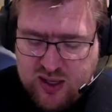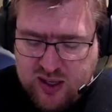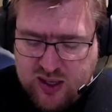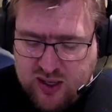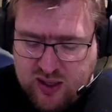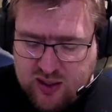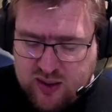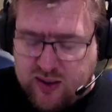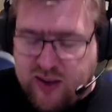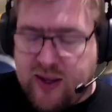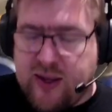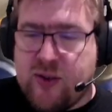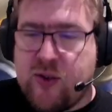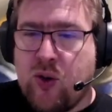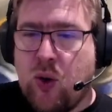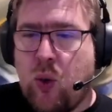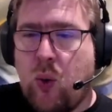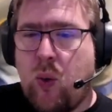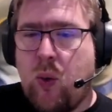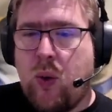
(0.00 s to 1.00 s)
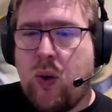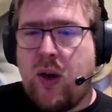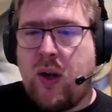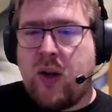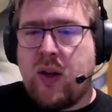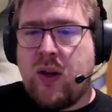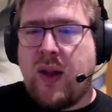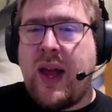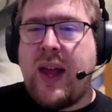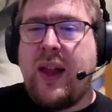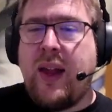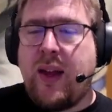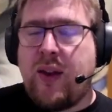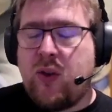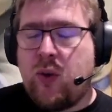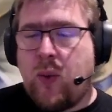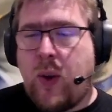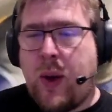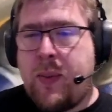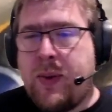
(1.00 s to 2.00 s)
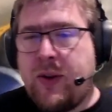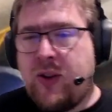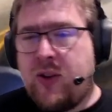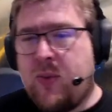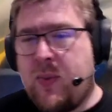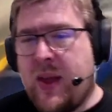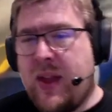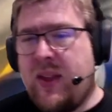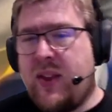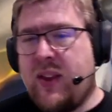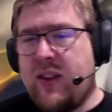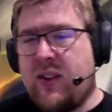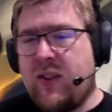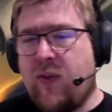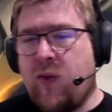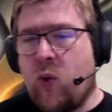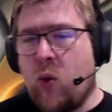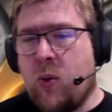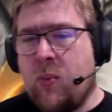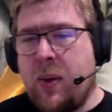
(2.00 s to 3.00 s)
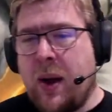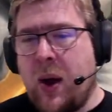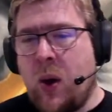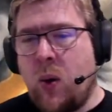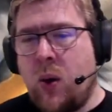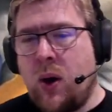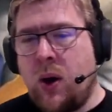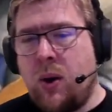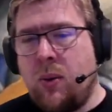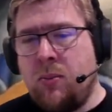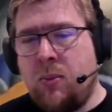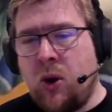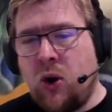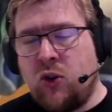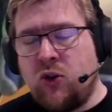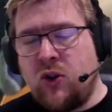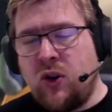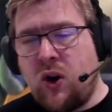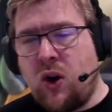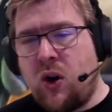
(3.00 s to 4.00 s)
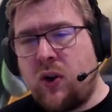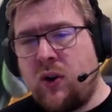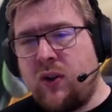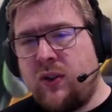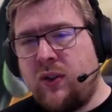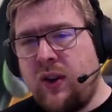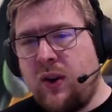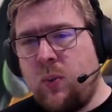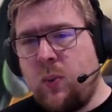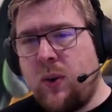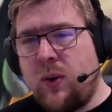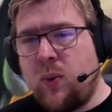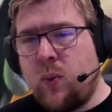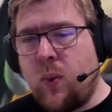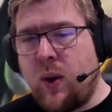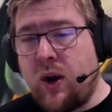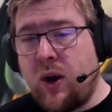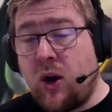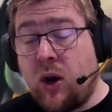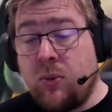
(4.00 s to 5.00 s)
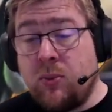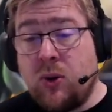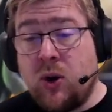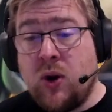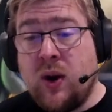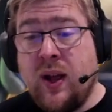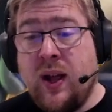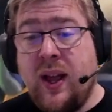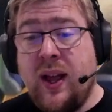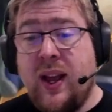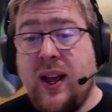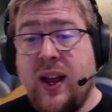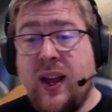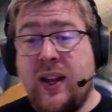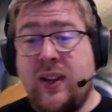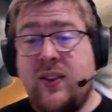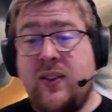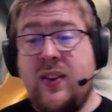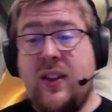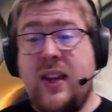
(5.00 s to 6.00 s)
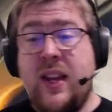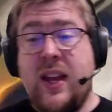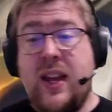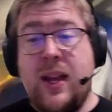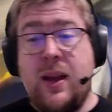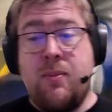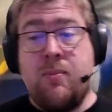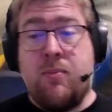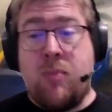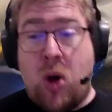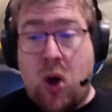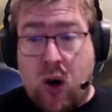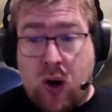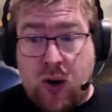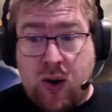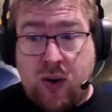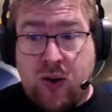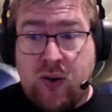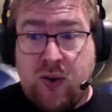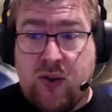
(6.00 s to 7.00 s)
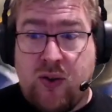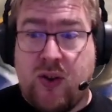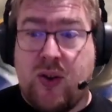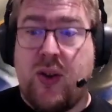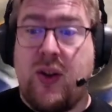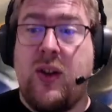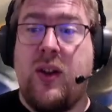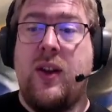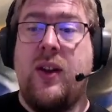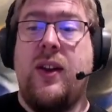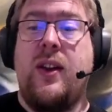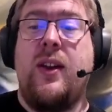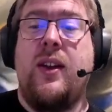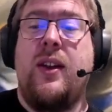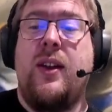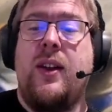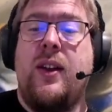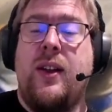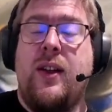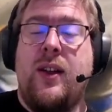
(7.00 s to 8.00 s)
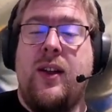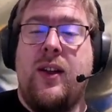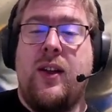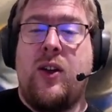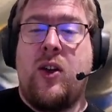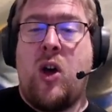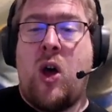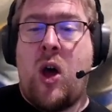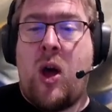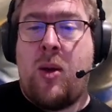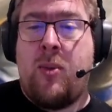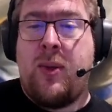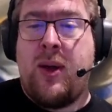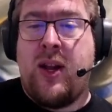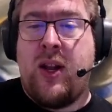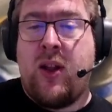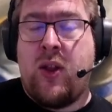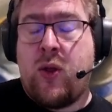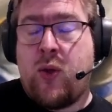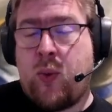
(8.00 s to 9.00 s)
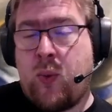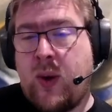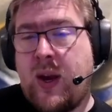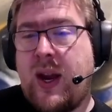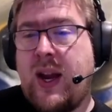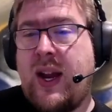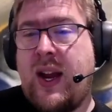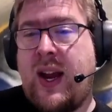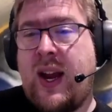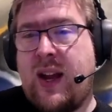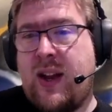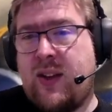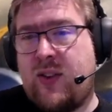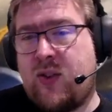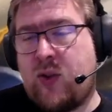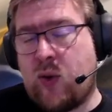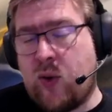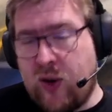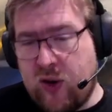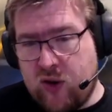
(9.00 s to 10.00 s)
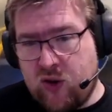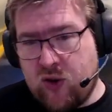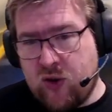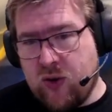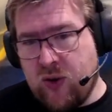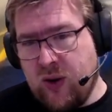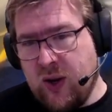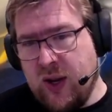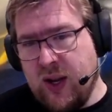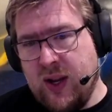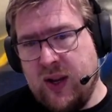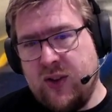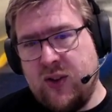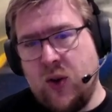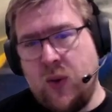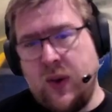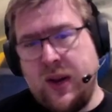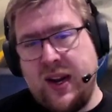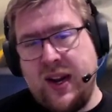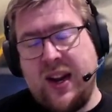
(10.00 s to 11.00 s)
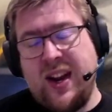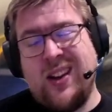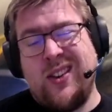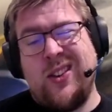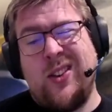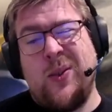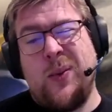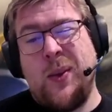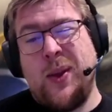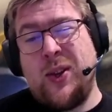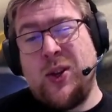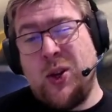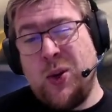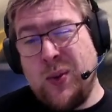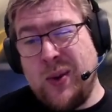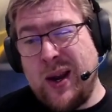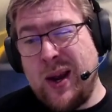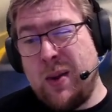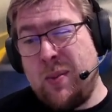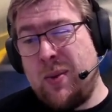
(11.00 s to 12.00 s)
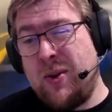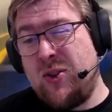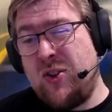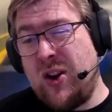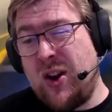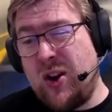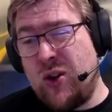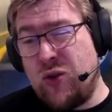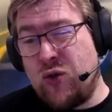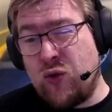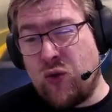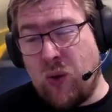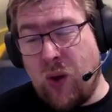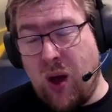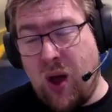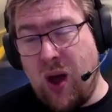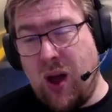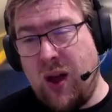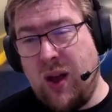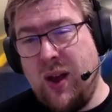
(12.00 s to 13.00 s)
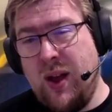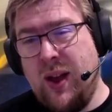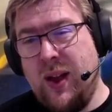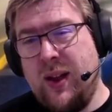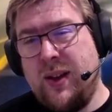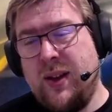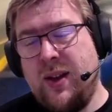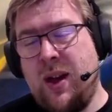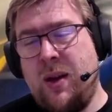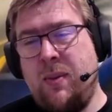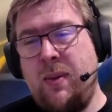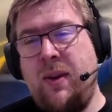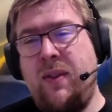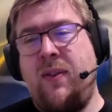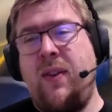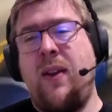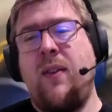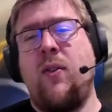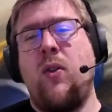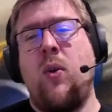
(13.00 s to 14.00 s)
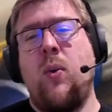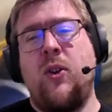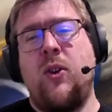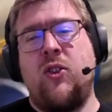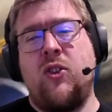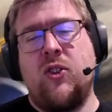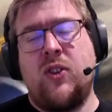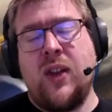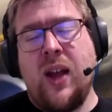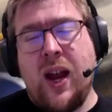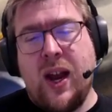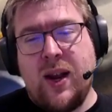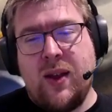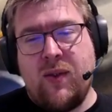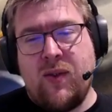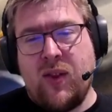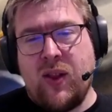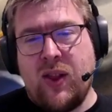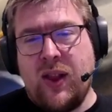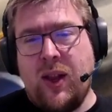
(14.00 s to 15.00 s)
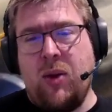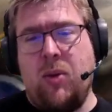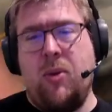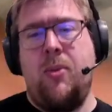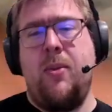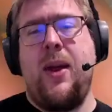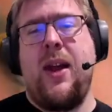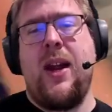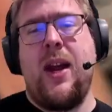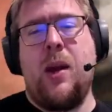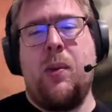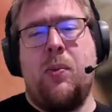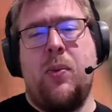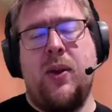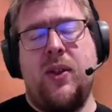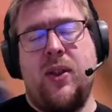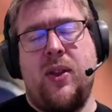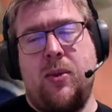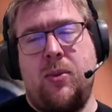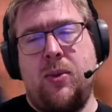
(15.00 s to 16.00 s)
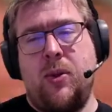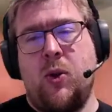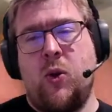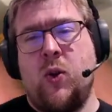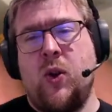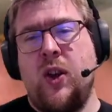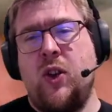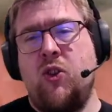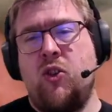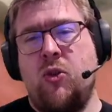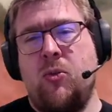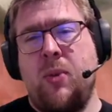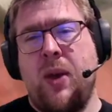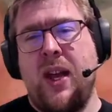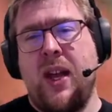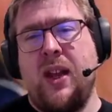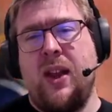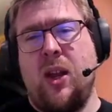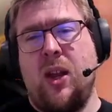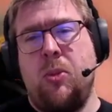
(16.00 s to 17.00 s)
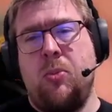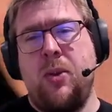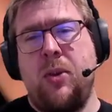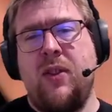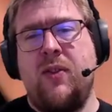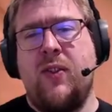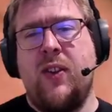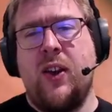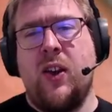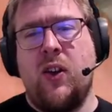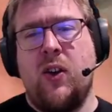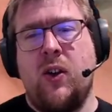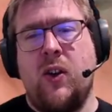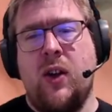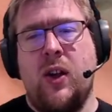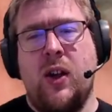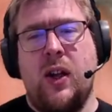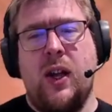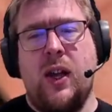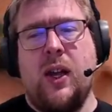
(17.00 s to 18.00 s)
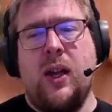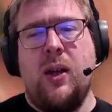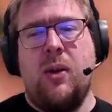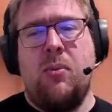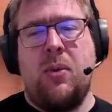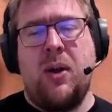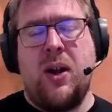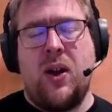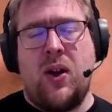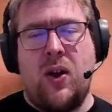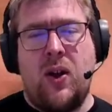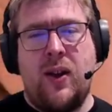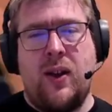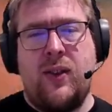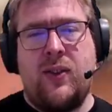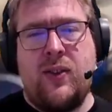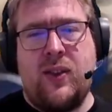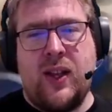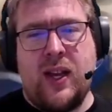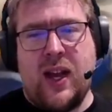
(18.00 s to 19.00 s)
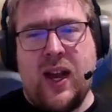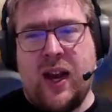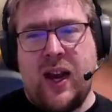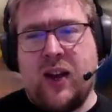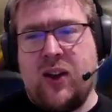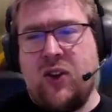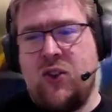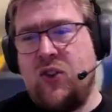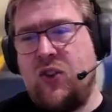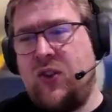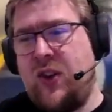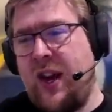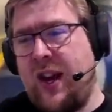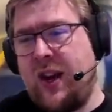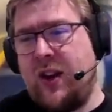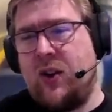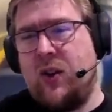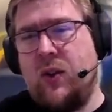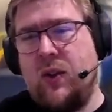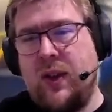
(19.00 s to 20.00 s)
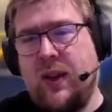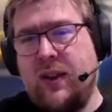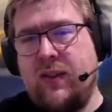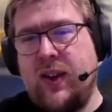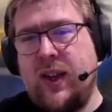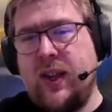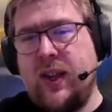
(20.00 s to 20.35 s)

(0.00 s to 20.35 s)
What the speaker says: Glylix Weaponsmith is a 4-power Martian artisan with 1 armor. It's the Mars common 3 enhance creature, so it enhances with 2 damage and a draw. Not my favorite, which is kind of a little made up with the creature being a little beefier, but honestly, I could just take it or leave it.